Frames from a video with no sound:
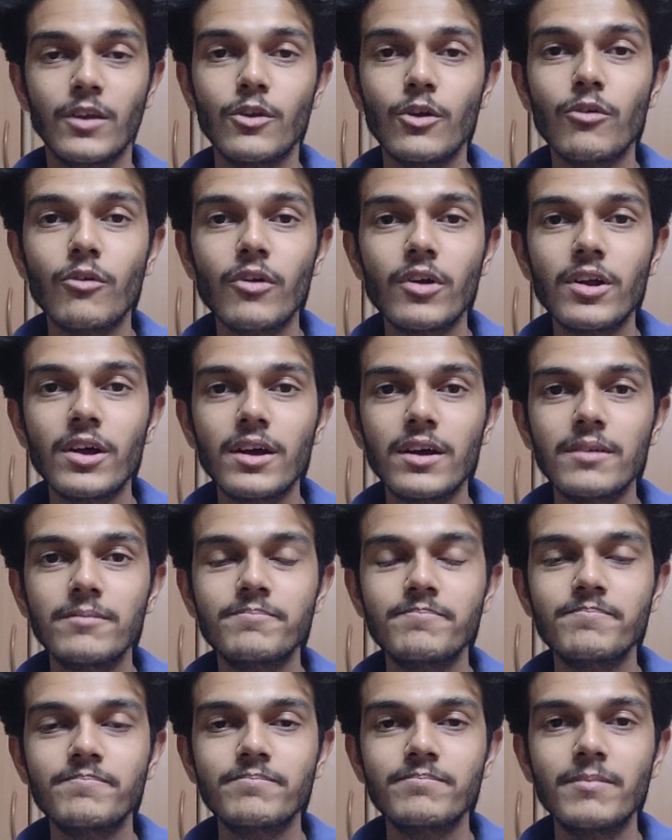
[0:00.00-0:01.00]
you would
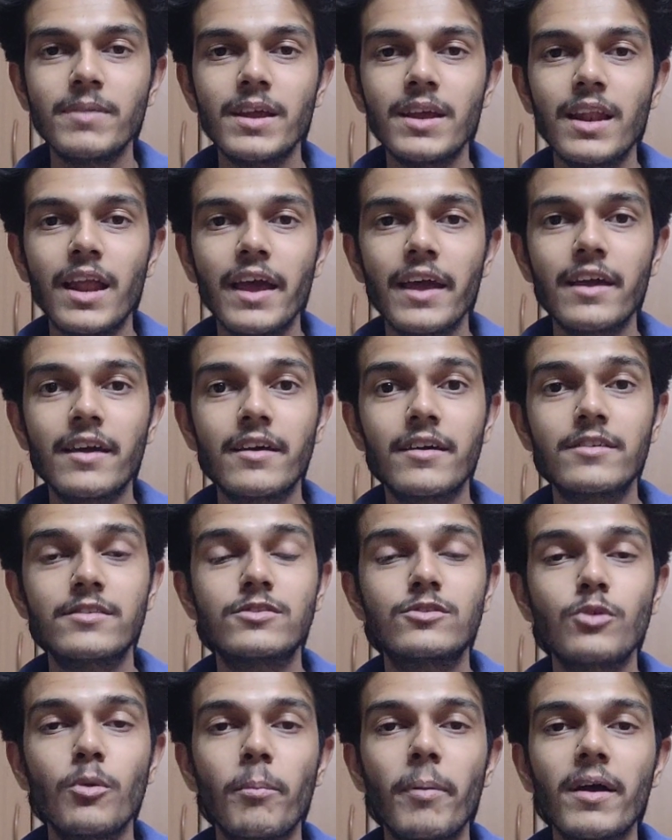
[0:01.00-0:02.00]
be like
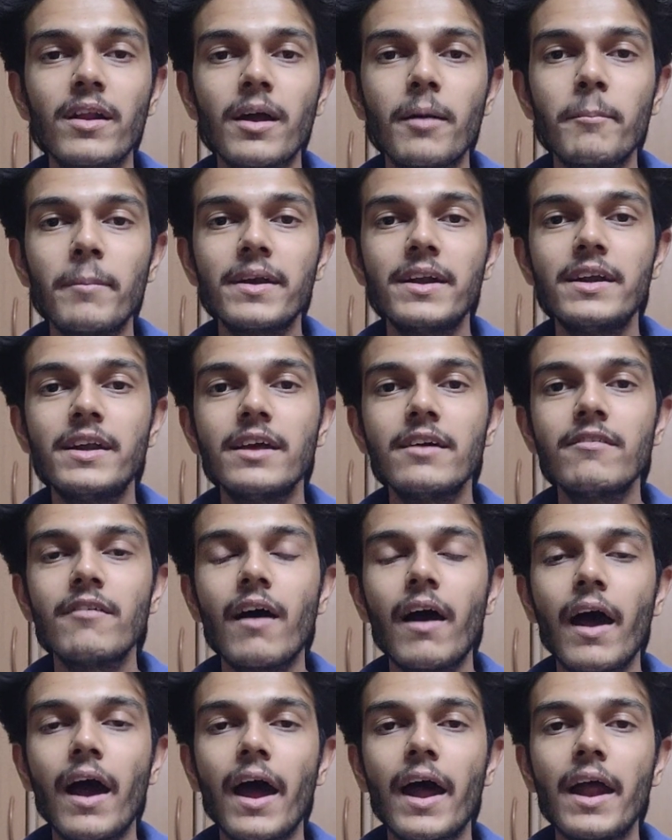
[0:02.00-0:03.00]
super competitive
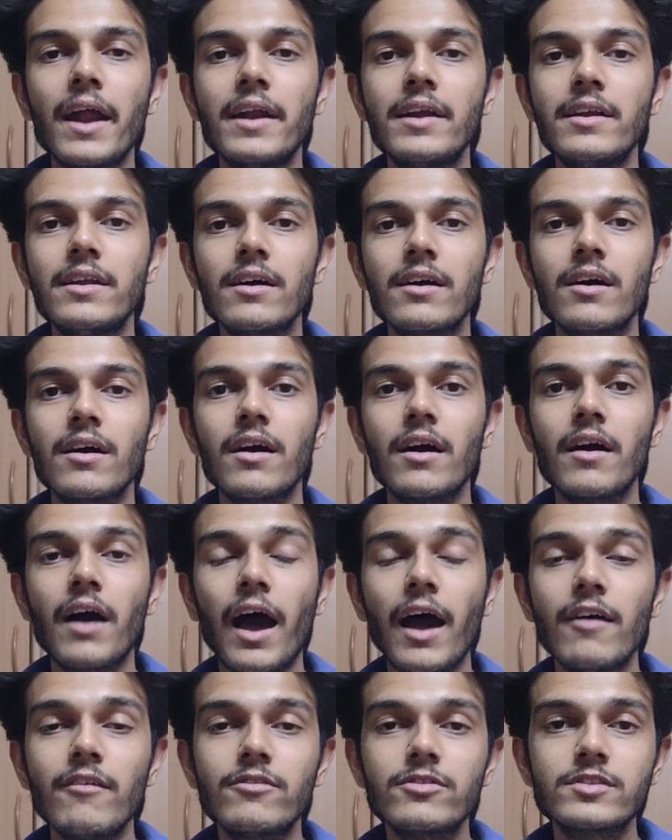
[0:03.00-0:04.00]
and
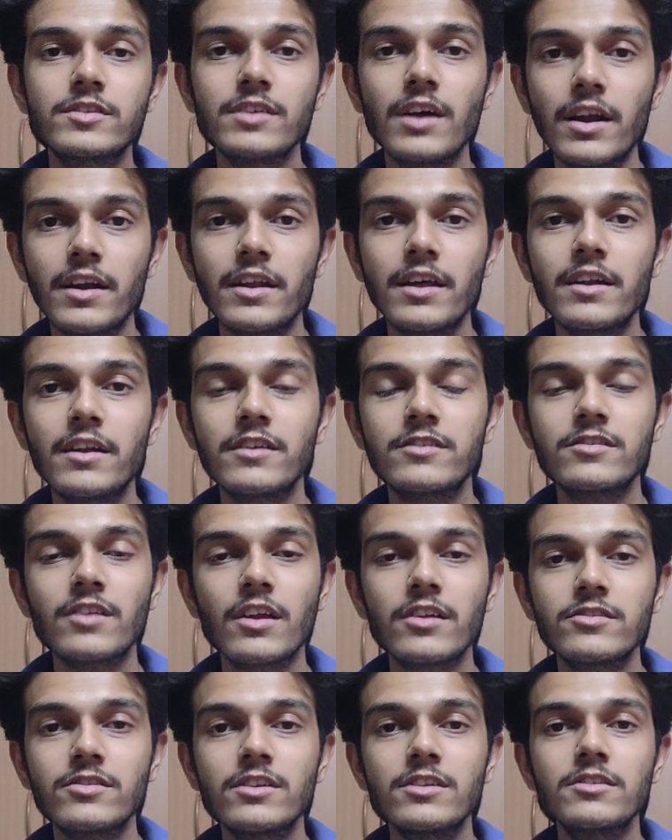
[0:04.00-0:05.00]
have certain
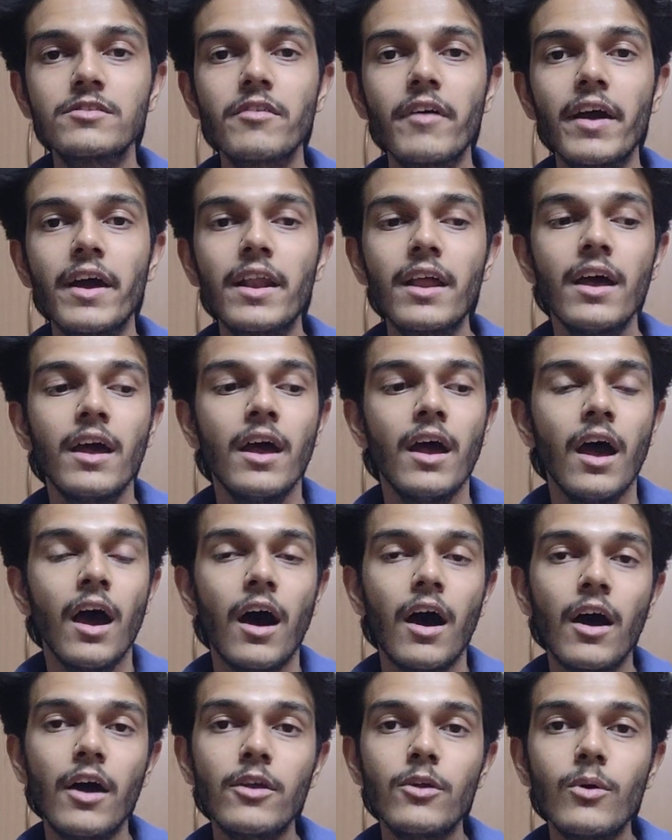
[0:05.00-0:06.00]
restrictions where
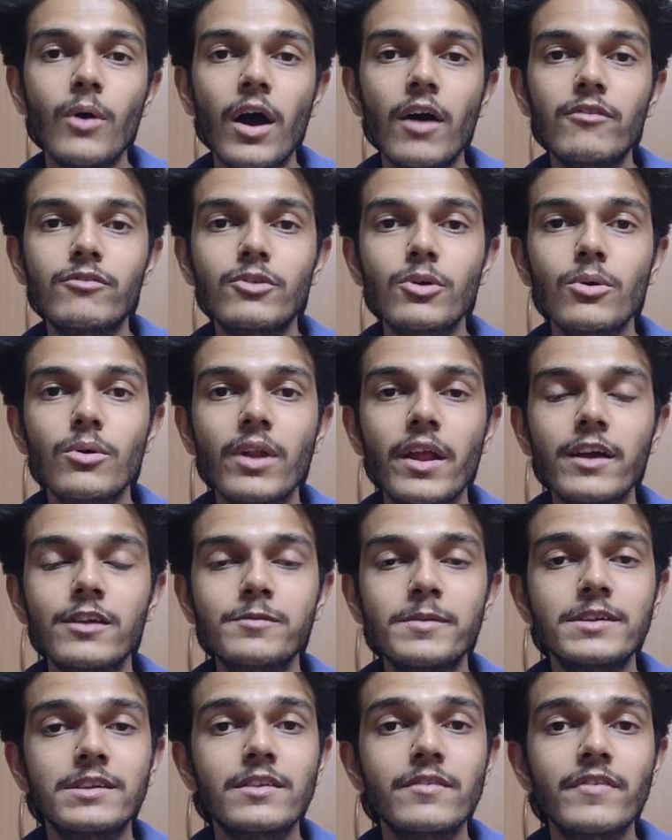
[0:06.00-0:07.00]
you have to like
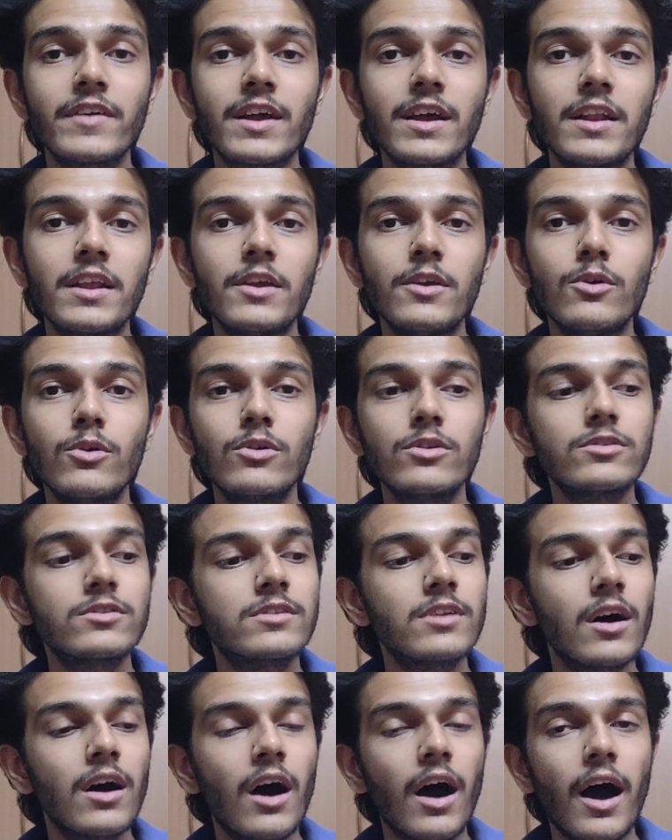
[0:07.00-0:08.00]
specifically
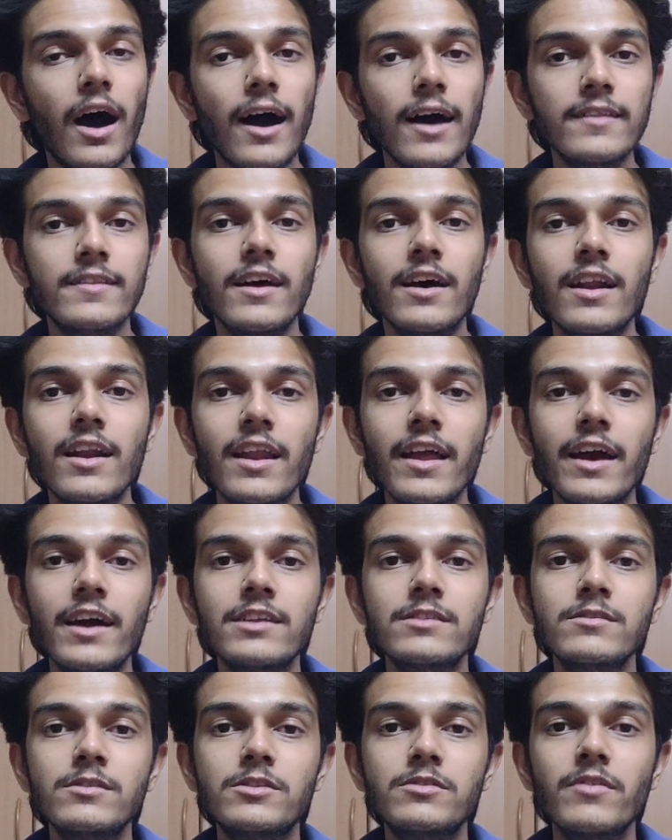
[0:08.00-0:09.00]
use the other
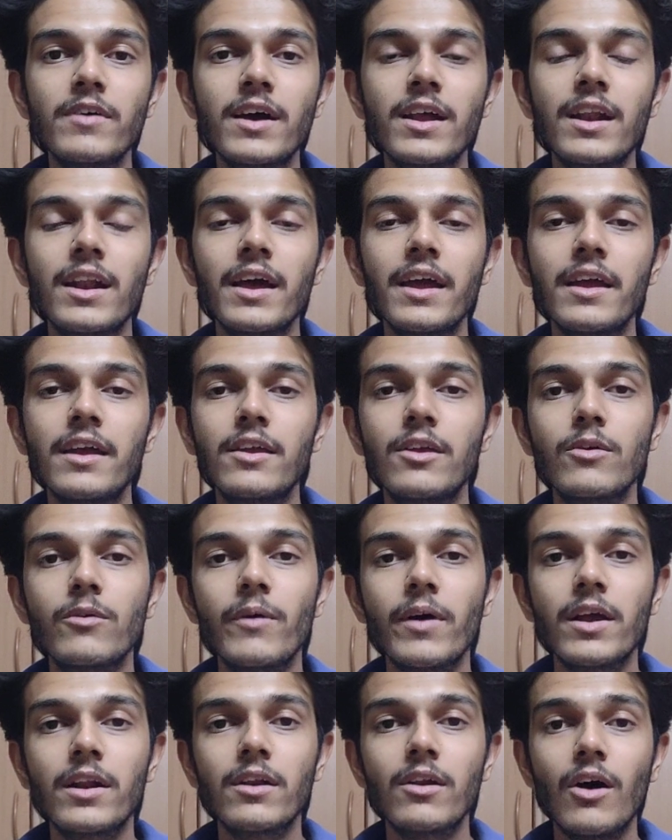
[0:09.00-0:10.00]
layers which were like
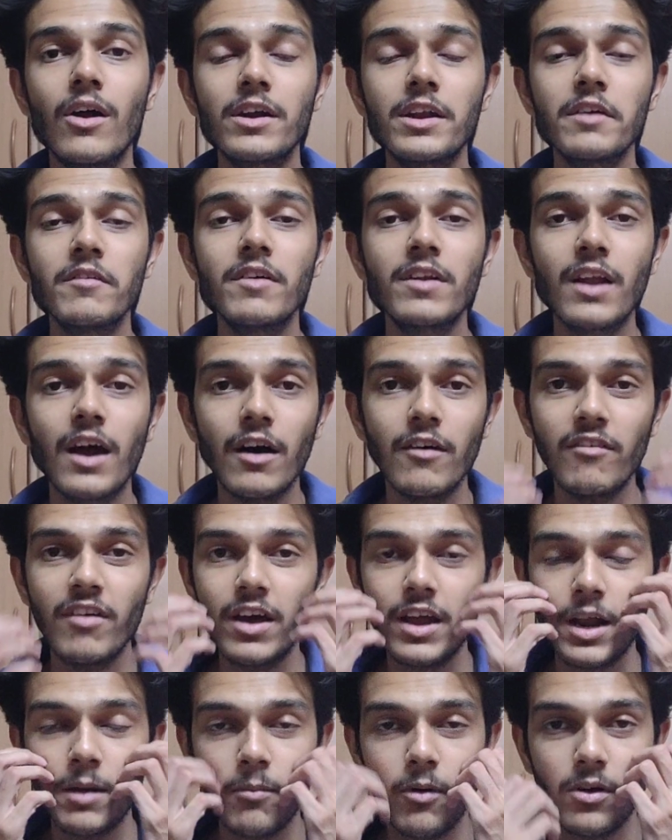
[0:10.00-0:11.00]
you were not even
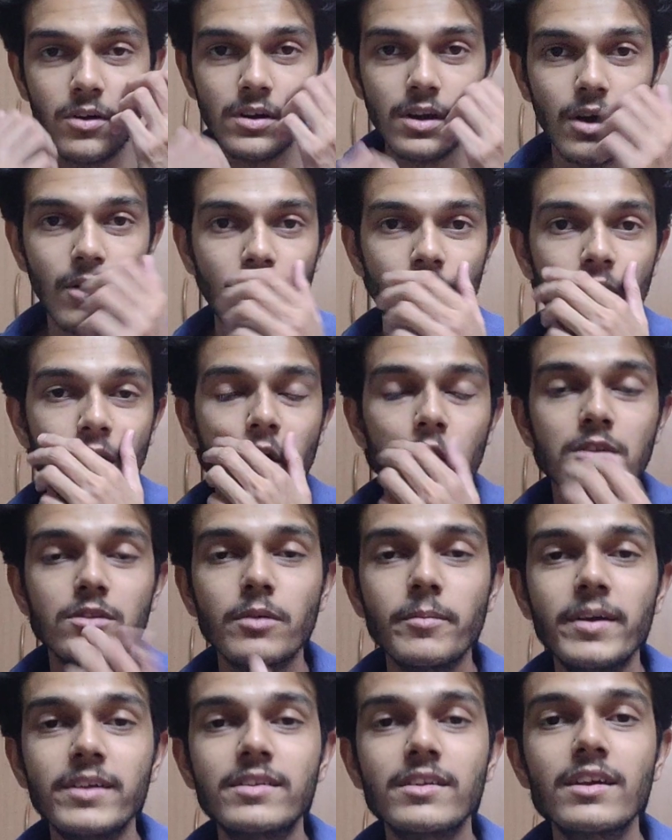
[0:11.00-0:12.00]
aware about now.
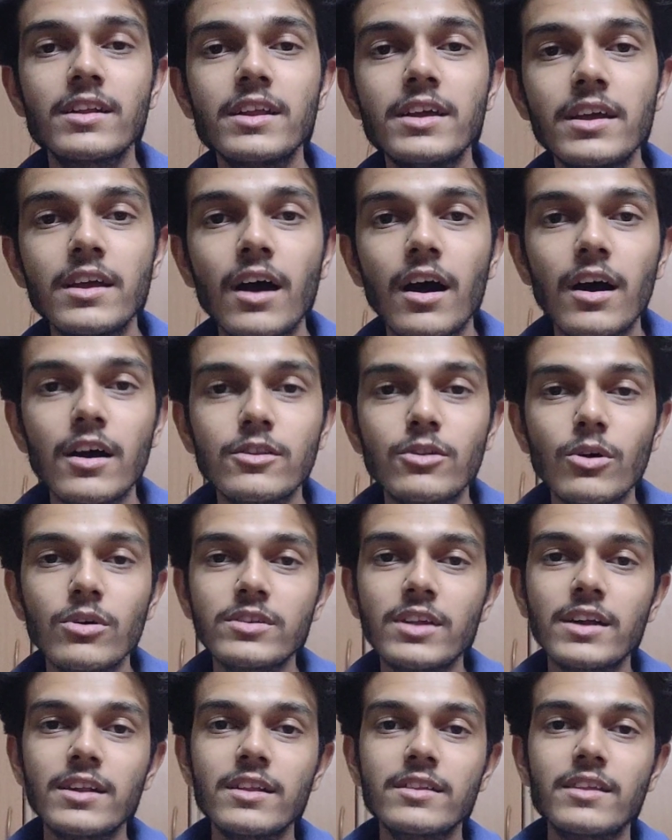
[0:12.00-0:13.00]
So basically
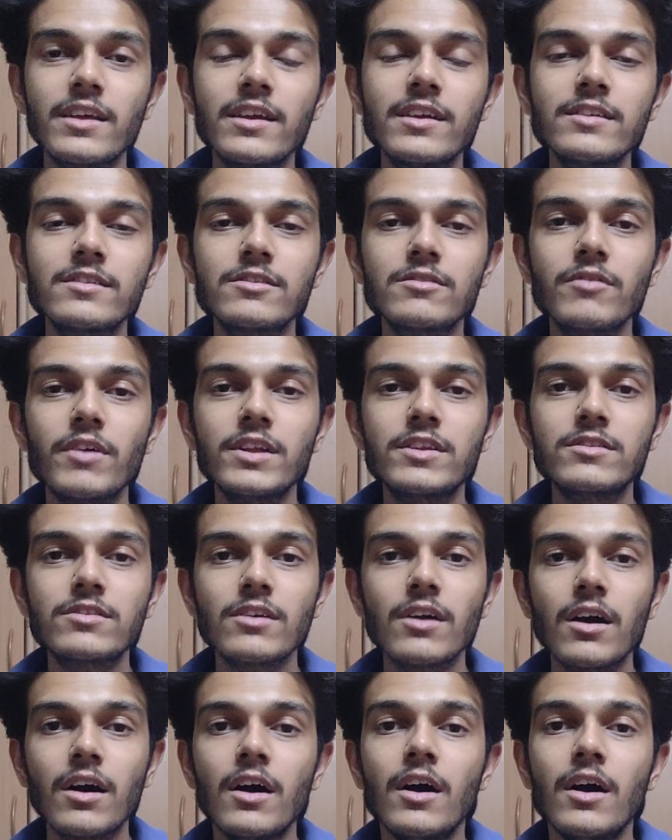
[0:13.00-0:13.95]
those are the things which